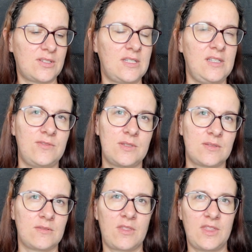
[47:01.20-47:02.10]

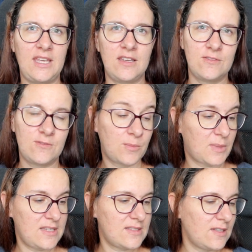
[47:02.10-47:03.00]
sleeves thing for
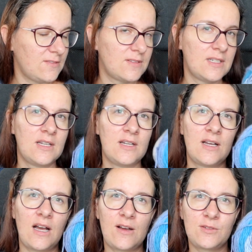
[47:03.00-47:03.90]
myself
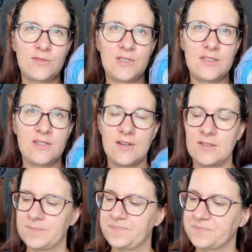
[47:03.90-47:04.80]
out of this yarn.